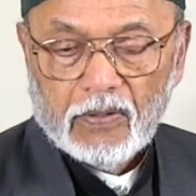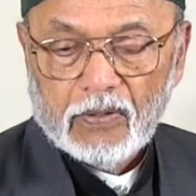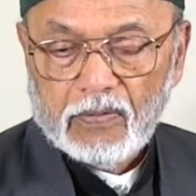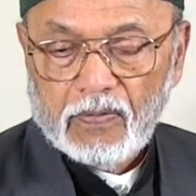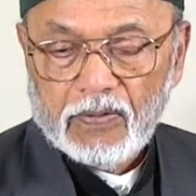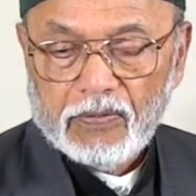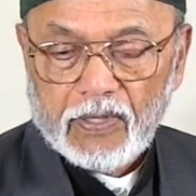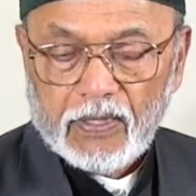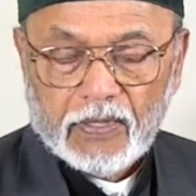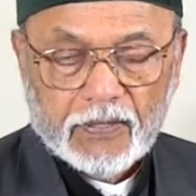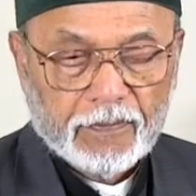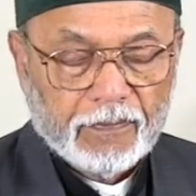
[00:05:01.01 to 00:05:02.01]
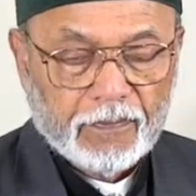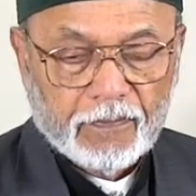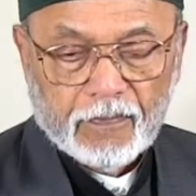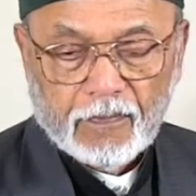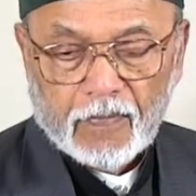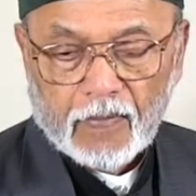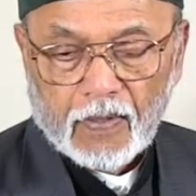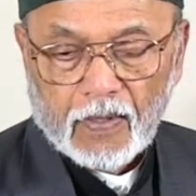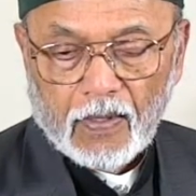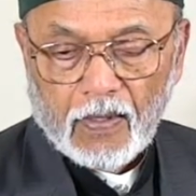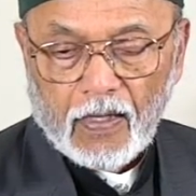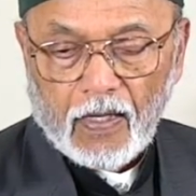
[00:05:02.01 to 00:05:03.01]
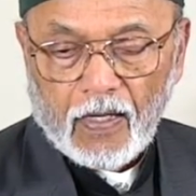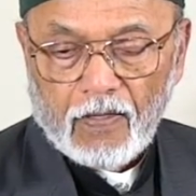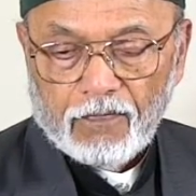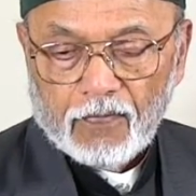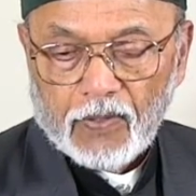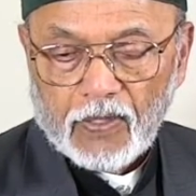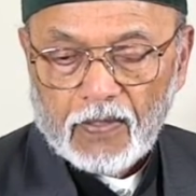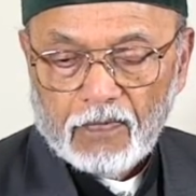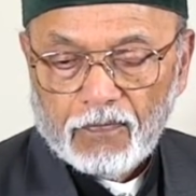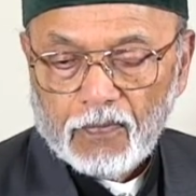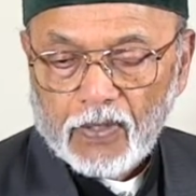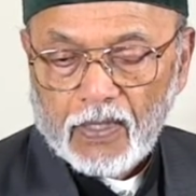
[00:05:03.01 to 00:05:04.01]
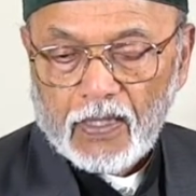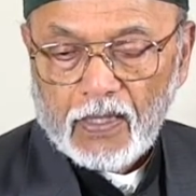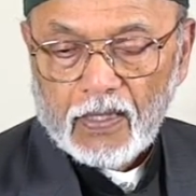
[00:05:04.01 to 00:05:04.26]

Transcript: to retreat. In 1440,